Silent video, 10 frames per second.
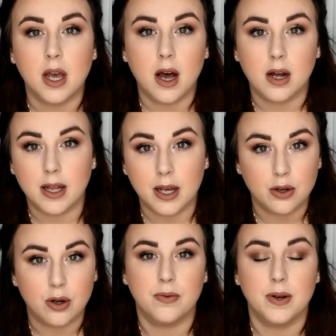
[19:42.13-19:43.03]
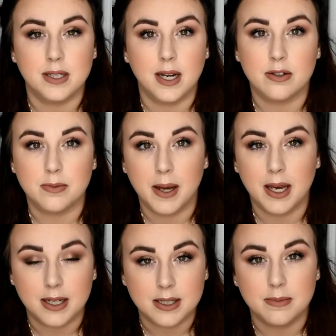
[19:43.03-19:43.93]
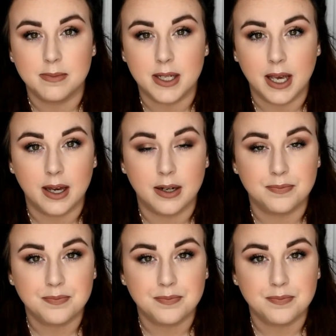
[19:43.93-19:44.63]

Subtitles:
I'll let you know if I did have to pay customs again